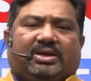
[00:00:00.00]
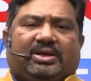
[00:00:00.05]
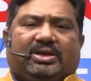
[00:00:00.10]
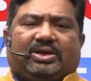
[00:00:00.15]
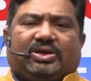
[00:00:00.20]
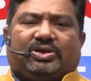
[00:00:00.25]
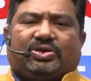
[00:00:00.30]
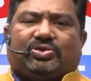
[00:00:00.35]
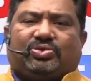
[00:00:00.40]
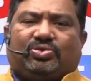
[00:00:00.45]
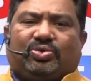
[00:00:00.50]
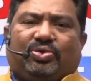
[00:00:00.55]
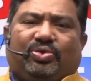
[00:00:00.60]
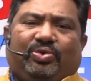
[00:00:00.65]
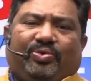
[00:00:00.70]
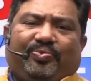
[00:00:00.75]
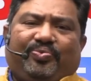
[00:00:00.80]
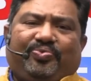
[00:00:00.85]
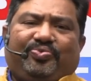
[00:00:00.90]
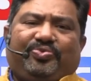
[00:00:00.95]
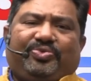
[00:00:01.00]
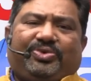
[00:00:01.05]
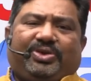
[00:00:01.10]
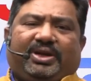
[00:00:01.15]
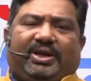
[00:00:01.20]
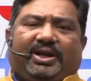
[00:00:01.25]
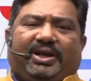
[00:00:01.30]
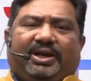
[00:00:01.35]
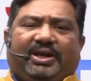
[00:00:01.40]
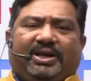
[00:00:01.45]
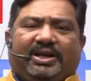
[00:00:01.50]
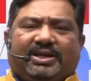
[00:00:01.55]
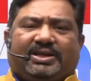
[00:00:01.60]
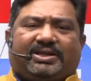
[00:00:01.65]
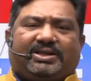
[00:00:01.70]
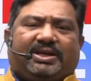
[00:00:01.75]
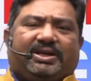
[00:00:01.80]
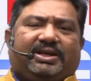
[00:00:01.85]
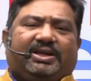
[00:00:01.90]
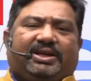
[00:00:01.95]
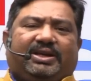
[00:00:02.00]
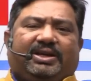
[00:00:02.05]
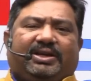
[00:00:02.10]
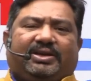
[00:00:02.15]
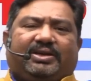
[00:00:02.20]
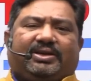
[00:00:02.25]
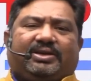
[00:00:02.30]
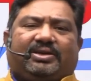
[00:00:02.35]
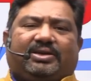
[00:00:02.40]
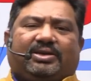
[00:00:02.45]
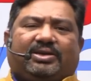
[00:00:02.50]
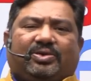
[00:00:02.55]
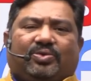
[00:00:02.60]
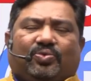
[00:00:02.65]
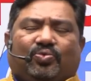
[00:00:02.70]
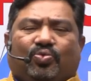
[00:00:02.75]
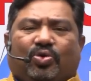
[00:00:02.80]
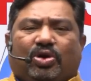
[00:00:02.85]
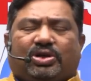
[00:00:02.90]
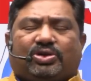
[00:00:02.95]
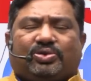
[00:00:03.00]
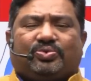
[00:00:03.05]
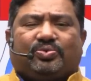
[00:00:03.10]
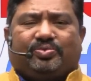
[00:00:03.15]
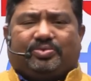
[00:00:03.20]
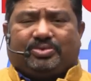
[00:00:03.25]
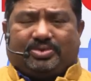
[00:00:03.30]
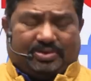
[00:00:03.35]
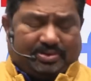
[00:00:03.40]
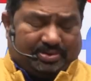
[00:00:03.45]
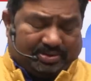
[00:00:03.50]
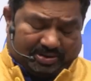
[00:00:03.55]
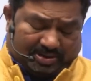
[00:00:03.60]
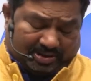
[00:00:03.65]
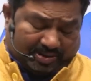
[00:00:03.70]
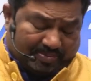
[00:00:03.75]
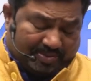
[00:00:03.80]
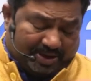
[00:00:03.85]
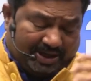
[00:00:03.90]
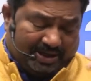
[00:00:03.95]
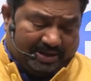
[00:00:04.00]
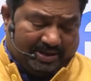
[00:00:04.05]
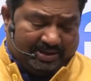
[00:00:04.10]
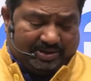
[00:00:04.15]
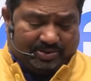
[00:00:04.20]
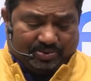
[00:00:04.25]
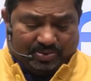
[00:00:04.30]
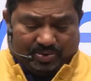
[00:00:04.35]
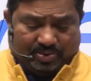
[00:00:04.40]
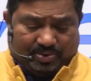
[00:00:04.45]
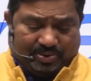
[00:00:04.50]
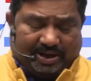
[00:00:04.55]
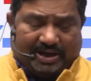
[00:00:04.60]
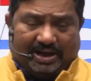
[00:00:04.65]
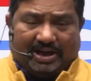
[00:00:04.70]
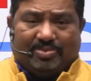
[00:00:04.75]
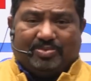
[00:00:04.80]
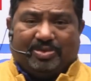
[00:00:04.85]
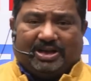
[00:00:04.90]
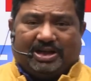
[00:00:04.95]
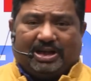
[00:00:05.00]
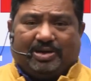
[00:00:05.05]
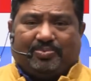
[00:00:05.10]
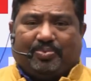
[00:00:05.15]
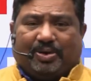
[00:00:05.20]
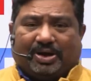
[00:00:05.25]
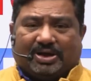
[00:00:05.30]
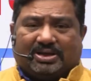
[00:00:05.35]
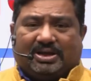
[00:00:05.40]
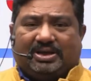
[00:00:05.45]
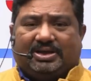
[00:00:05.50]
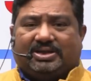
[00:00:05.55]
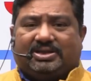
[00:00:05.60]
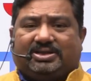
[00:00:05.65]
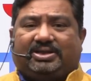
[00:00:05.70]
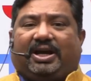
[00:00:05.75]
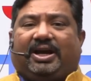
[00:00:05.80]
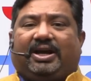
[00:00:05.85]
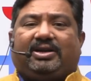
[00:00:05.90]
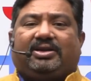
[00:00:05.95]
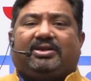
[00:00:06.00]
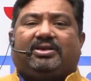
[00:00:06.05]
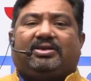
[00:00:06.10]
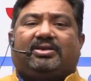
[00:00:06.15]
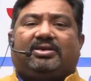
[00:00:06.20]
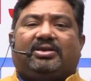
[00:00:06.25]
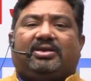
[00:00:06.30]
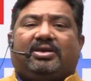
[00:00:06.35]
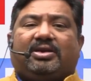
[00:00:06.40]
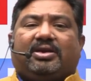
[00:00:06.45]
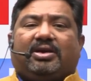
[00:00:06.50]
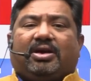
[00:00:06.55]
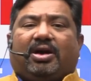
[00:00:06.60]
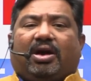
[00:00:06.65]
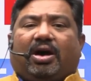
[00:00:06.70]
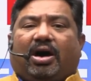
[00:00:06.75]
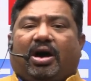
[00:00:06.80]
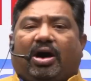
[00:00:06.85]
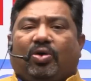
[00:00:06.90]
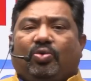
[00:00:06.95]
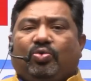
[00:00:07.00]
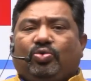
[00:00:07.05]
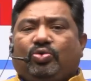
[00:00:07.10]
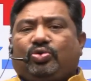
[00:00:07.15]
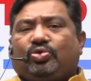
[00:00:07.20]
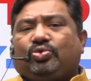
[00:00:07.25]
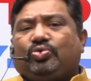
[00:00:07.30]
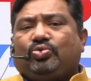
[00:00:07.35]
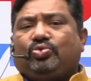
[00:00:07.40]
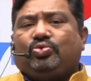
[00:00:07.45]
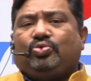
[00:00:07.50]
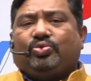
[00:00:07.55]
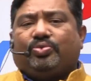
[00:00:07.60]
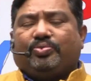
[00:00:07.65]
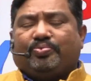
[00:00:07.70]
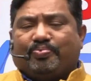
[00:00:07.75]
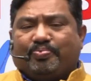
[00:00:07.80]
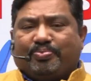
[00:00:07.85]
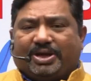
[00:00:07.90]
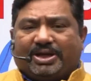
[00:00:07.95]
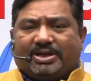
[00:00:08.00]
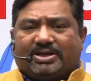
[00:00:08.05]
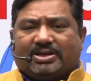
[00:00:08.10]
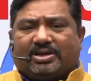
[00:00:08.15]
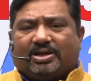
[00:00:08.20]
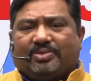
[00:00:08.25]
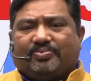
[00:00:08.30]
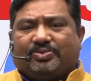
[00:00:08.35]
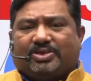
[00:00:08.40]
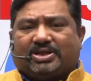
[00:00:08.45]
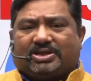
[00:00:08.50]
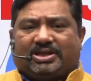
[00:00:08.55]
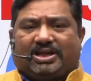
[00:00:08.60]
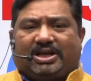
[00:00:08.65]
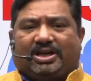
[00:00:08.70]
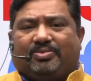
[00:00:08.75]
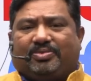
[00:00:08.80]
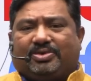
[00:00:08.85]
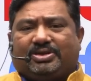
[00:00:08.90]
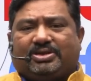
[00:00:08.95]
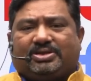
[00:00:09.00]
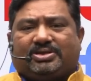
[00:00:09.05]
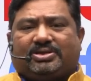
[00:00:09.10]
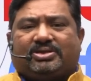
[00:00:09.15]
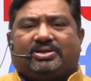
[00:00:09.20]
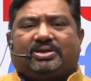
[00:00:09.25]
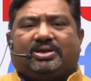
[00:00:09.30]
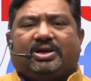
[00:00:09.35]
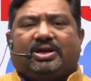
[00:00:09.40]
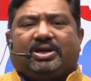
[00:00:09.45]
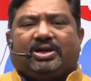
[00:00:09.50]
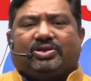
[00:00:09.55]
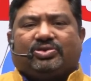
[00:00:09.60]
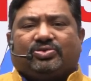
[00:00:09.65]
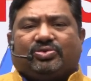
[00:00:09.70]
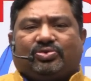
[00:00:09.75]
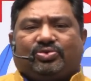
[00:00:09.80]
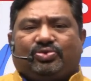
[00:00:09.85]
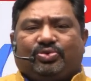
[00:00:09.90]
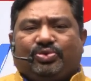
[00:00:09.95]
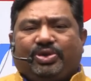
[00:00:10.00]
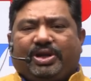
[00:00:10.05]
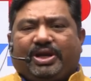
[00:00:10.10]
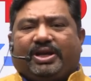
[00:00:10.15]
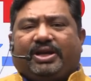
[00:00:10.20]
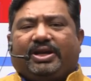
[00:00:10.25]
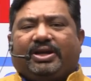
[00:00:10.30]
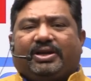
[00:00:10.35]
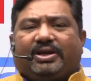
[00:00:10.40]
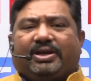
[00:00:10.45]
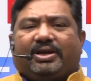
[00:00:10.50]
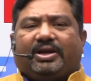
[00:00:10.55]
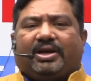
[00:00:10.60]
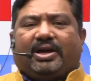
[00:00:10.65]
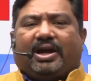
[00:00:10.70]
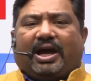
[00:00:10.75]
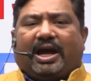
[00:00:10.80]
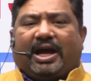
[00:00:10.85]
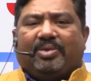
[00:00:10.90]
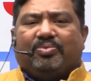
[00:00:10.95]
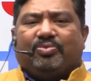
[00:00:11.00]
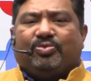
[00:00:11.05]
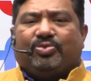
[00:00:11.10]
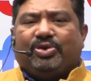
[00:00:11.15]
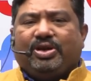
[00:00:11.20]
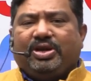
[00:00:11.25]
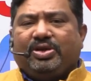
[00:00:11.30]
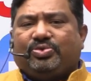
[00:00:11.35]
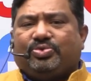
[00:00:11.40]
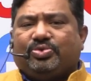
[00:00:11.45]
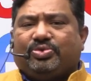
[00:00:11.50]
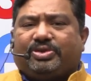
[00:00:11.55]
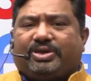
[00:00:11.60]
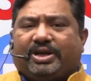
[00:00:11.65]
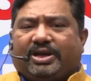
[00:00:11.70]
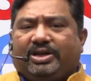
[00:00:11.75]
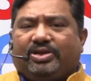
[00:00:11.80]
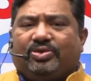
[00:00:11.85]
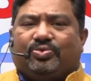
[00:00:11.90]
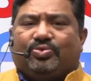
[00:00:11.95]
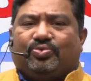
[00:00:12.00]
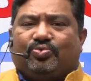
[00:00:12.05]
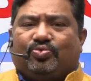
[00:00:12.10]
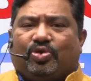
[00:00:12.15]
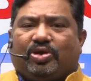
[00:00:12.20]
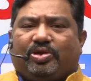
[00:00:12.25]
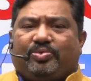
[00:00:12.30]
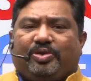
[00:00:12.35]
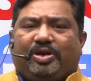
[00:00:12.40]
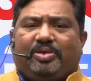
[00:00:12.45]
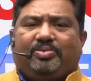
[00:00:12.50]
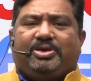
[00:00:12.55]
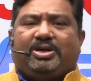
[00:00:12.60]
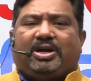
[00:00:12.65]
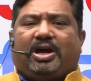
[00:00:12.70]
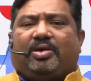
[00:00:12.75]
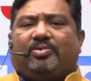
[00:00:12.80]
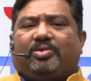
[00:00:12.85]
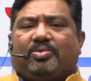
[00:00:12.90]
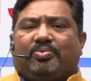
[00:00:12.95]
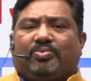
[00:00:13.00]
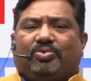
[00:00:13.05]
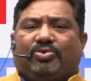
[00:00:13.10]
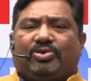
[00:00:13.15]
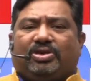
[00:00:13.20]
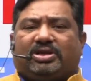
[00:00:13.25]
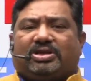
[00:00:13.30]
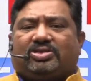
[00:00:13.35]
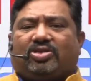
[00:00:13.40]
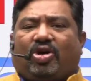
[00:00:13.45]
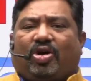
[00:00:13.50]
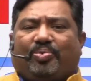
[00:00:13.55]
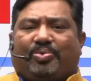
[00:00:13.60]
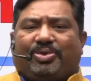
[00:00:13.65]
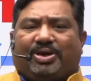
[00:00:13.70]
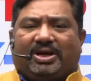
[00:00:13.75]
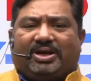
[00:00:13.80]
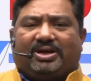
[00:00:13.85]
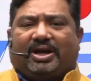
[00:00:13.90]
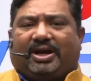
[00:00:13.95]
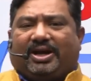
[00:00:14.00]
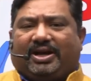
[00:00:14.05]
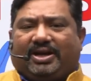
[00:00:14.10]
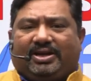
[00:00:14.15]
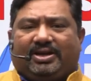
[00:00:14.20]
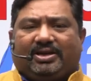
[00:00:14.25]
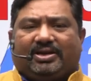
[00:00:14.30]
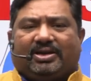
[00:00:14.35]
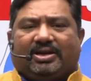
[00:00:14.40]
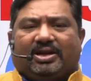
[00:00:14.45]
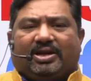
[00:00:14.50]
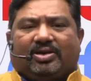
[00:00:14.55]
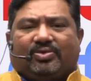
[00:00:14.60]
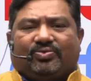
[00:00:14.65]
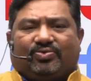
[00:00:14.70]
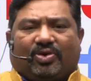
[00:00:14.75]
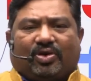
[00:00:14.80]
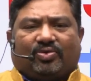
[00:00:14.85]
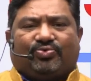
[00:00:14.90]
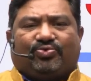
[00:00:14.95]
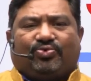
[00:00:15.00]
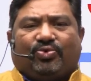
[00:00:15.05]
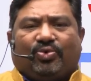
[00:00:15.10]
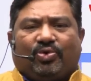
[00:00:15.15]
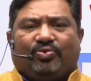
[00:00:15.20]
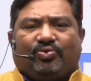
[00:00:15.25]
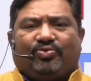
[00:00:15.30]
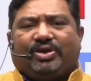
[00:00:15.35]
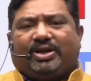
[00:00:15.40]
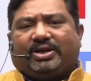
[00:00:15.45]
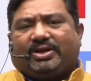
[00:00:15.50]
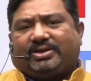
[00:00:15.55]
So initially, what the main enigmatic puzzle is that how to measure up the syllabus. So today I am going to tell you what will be our modus operandi for 4-week